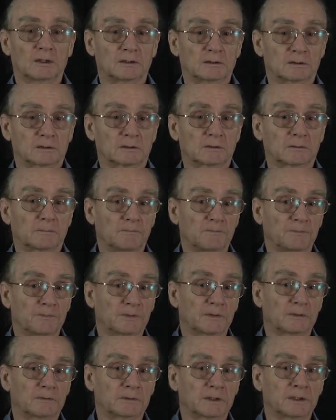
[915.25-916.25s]

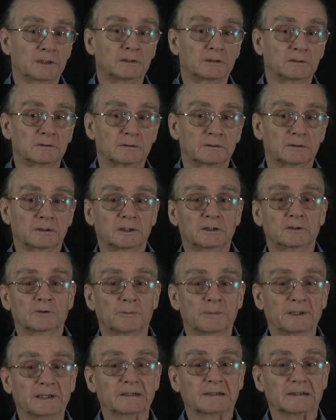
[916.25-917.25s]

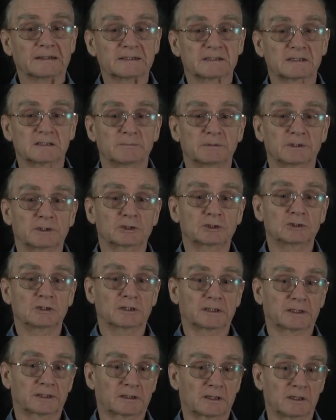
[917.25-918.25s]
incremental
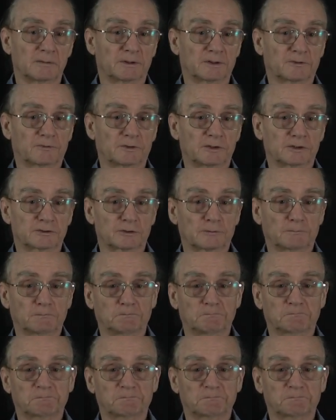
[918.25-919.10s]
estimation like Kalman filter.